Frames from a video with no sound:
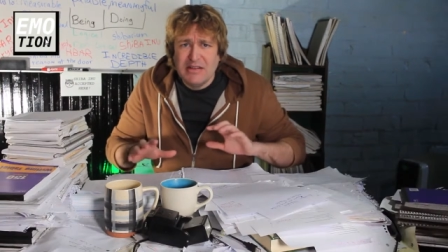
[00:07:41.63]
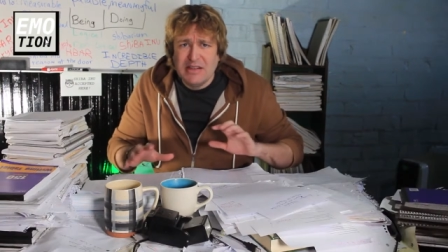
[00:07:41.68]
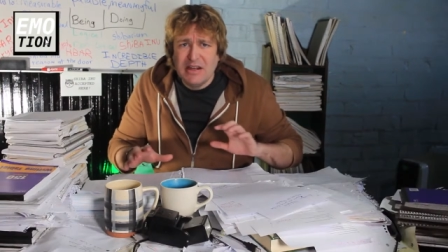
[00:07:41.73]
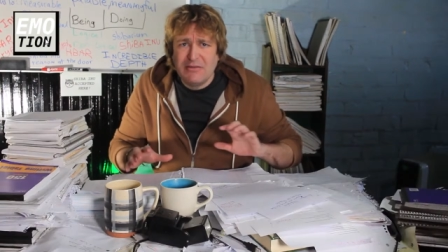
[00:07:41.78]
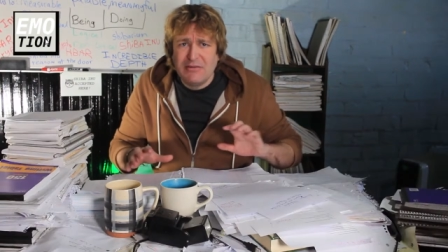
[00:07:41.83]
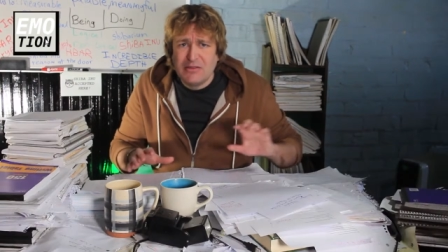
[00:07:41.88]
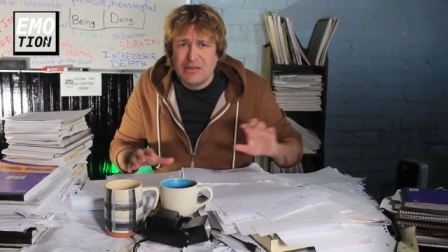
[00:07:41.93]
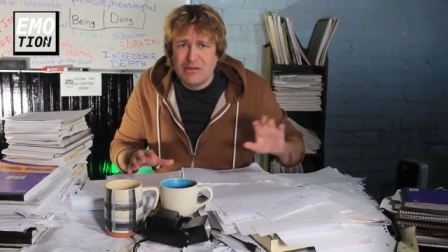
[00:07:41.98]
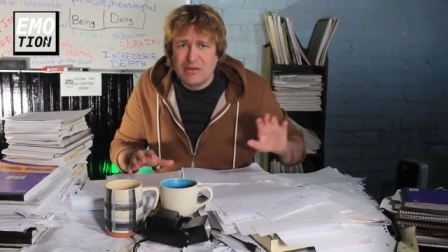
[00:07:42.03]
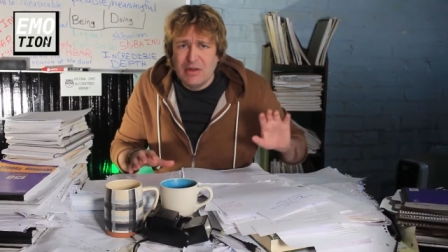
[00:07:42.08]
the
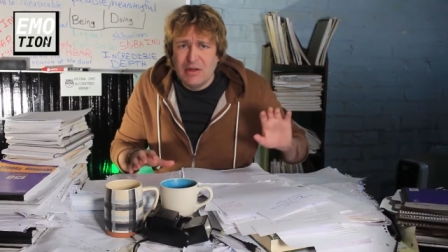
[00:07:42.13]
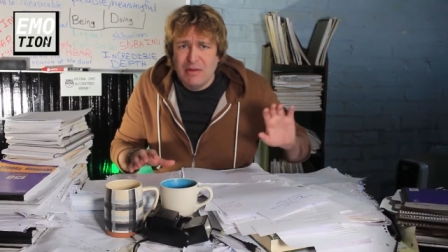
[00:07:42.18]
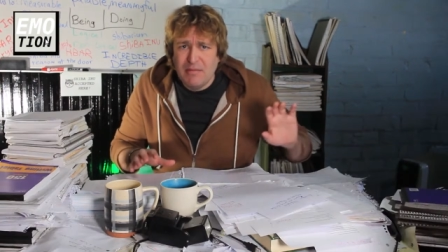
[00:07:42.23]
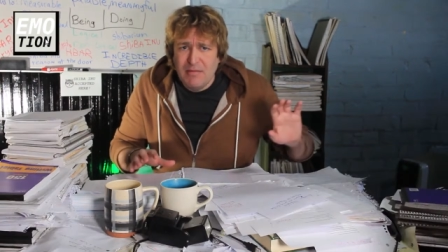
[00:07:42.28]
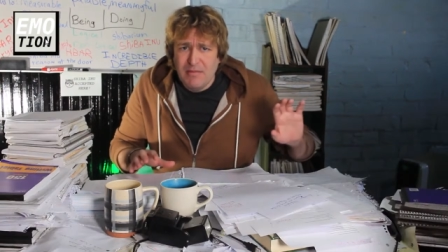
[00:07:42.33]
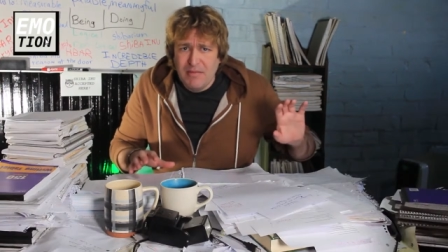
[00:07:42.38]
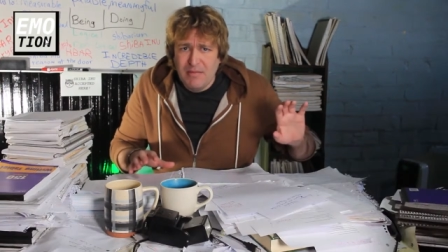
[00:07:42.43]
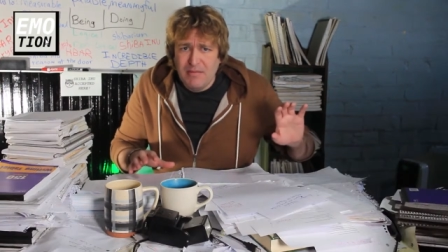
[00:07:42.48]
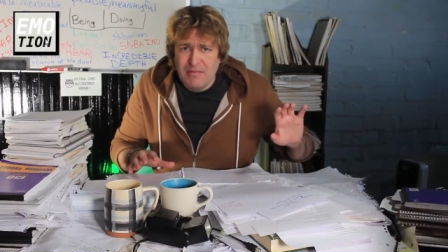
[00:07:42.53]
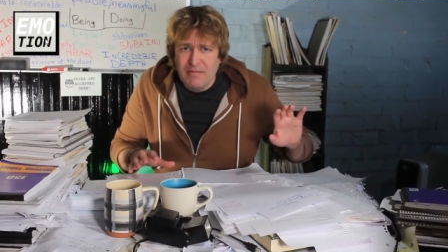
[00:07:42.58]
difference
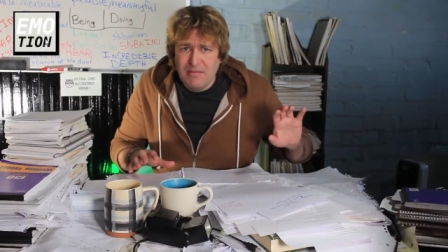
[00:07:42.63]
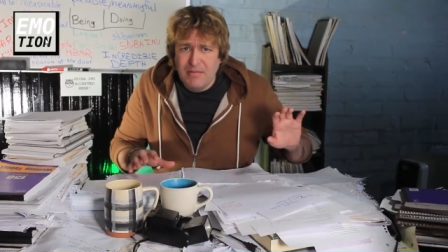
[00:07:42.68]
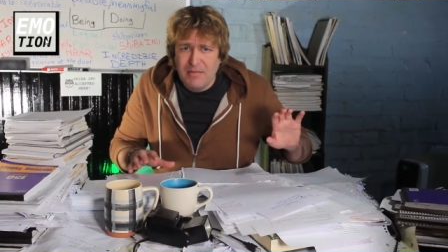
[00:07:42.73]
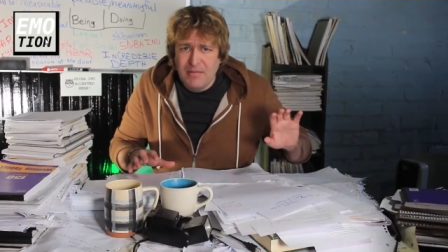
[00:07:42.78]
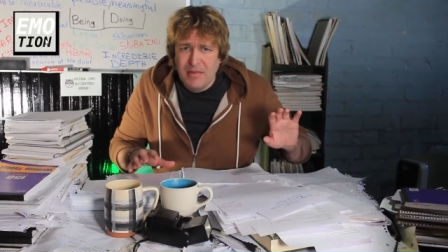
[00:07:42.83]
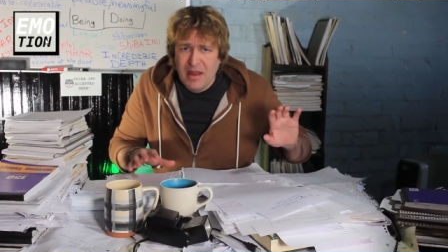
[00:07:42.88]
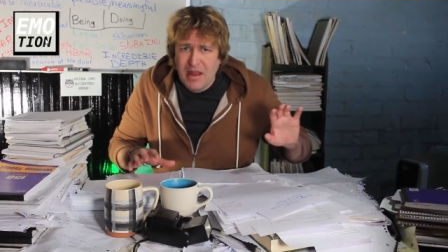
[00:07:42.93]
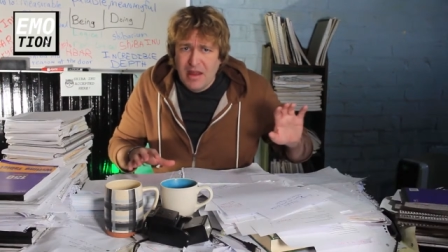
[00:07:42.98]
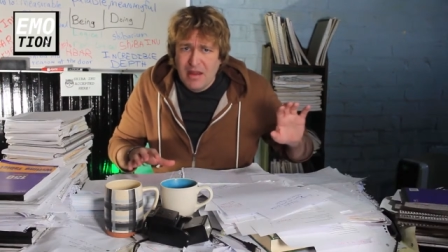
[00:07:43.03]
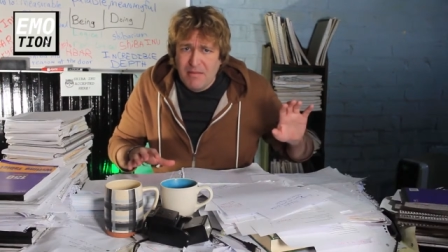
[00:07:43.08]
between
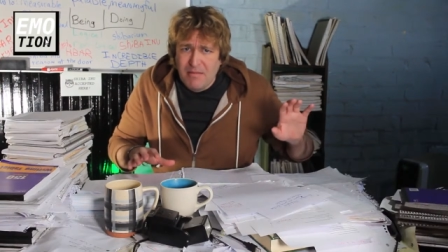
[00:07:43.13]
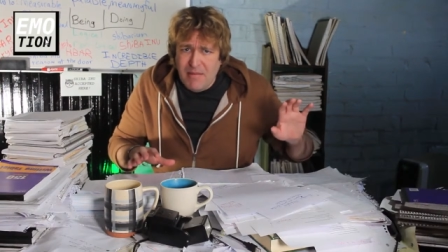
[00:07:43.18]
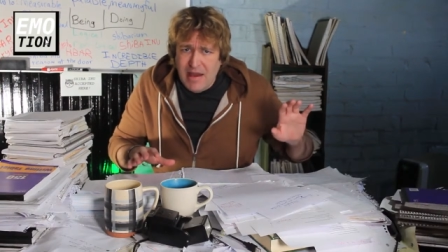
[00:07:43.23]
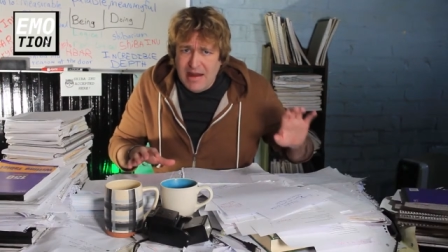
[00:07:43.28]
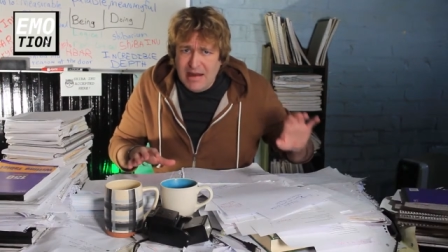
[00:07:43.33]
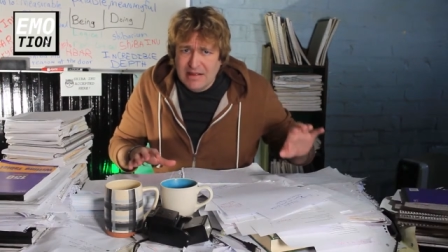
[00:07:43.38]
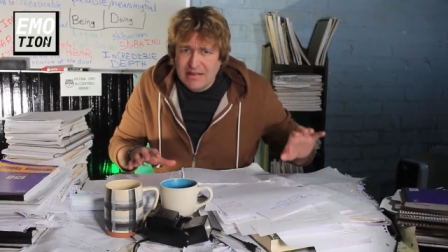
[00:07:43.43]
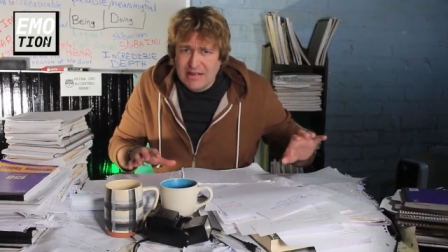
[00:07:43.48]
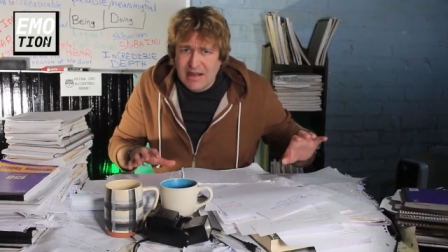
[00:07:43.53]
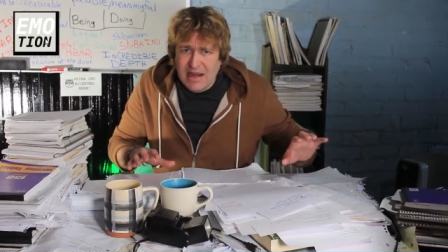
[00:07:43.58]

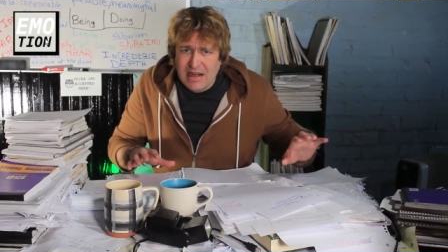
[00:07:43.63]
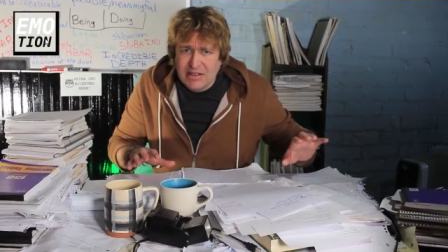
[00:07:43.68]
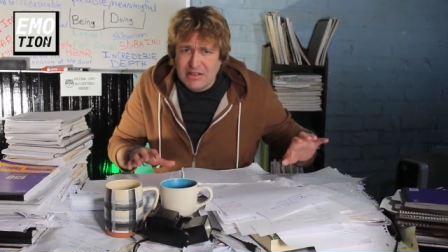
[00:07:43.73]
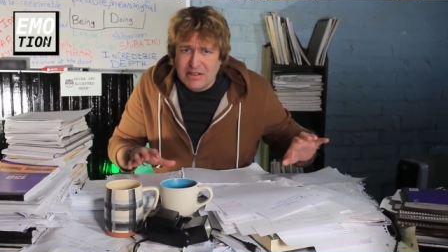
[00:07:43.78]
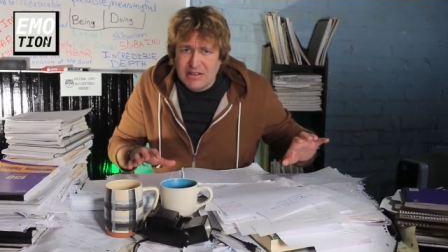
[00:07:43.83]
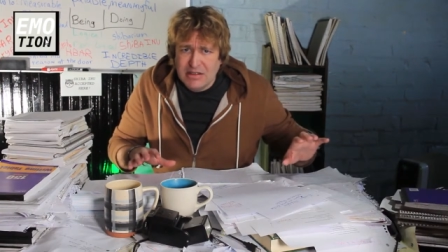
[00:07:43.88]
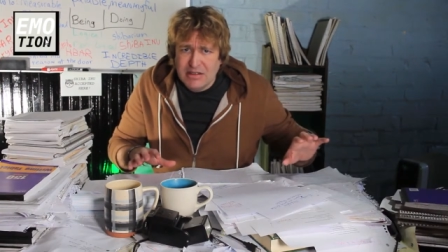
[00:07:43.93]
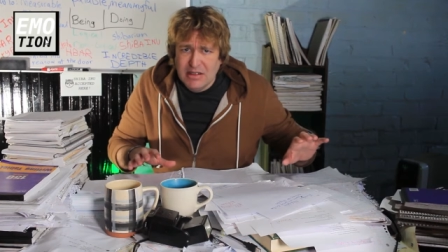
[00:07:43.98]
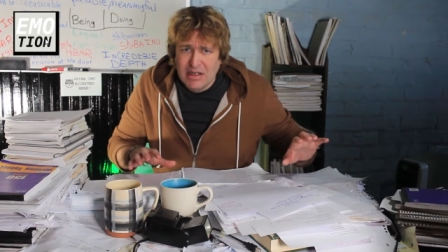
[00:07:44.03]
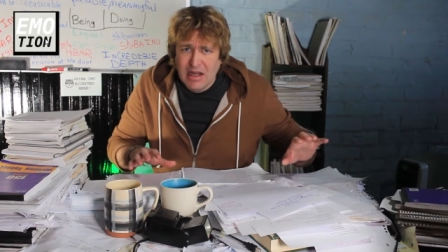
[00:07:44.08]

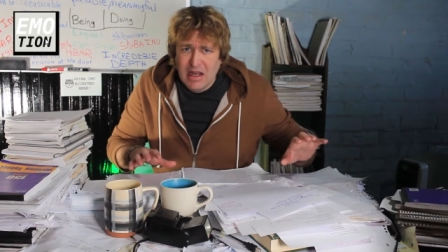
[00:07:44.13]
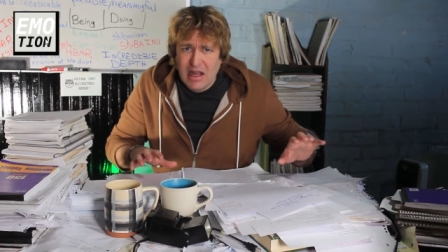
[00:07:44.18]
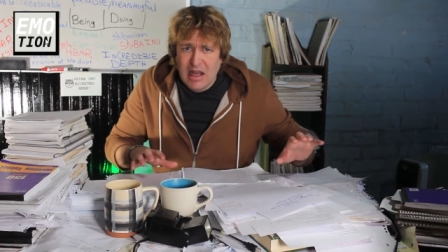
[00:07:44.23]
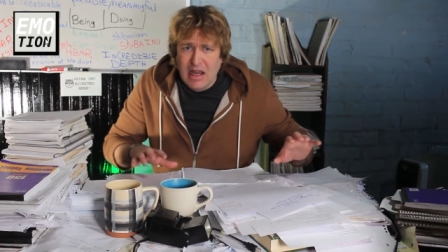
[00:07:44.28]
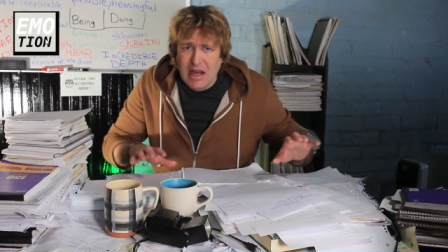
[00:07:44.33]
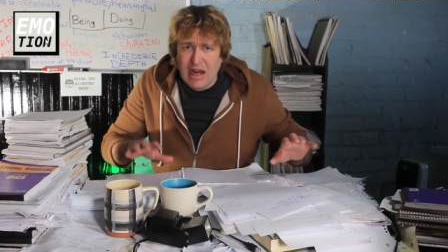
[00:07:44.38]
meditation